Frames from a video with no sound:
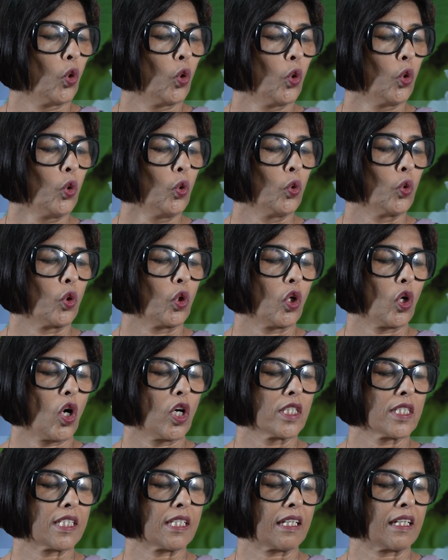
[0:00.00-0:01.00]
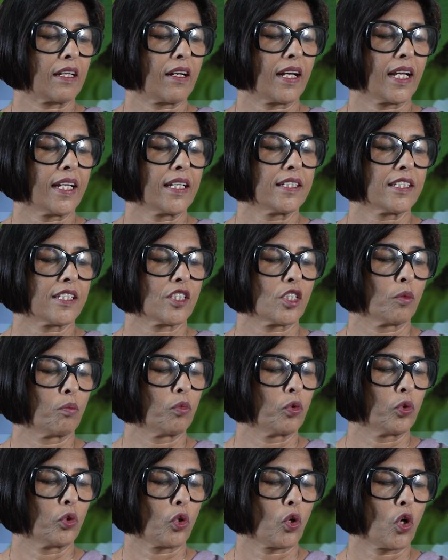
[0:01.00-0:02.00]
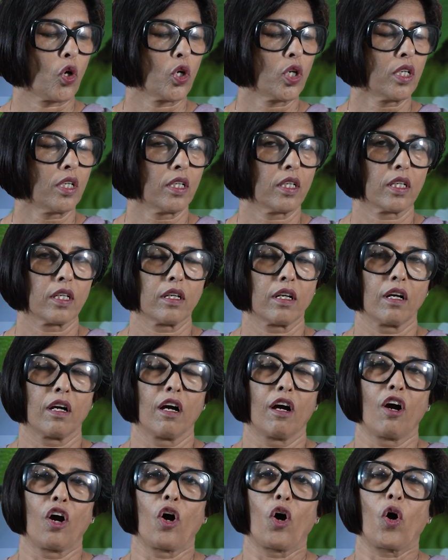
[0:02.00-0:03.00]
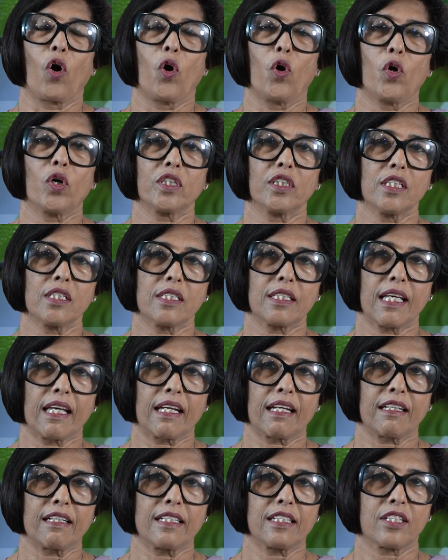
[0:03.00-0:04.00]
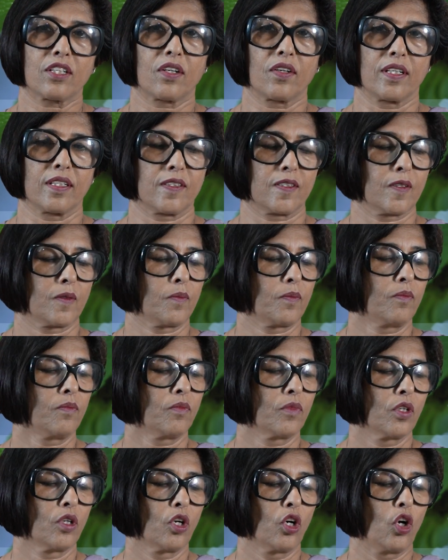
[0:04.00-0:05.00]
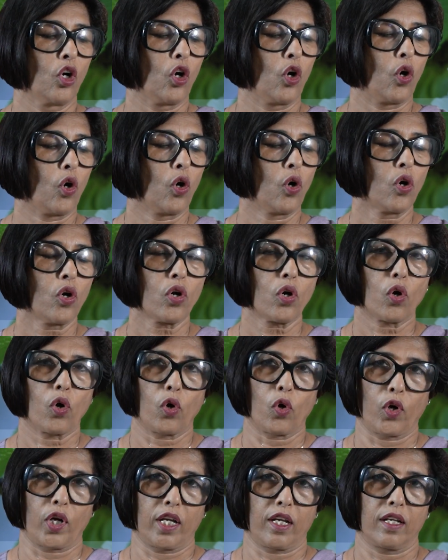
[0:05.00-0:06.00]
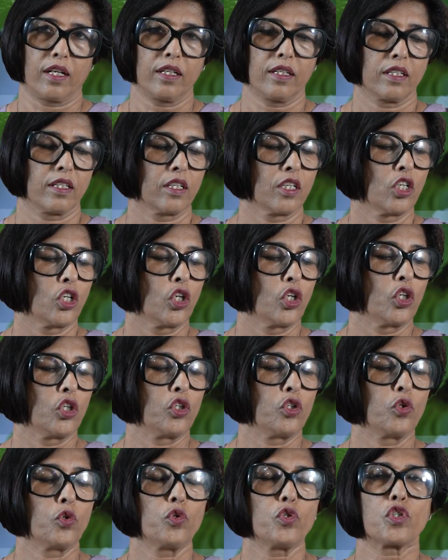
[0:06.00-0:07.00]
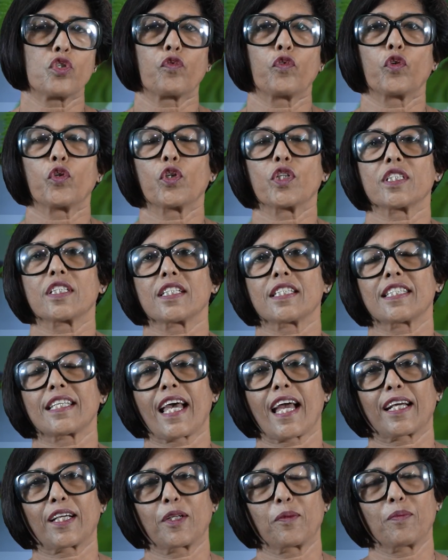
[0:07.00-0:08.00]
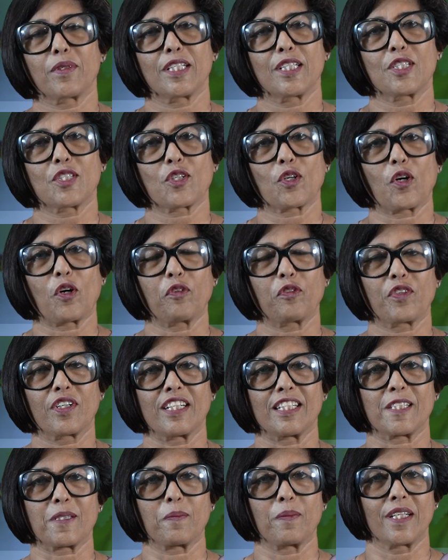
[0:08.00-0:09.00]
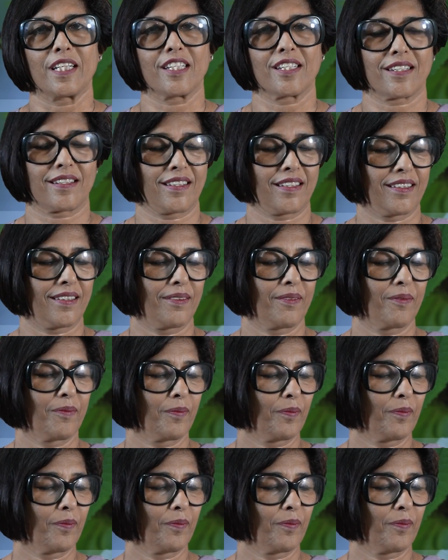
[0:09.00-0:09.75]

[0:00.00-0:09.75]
Who consecrates the Moron or the sacred Chrism or oil used for the sacrament of Chrismation?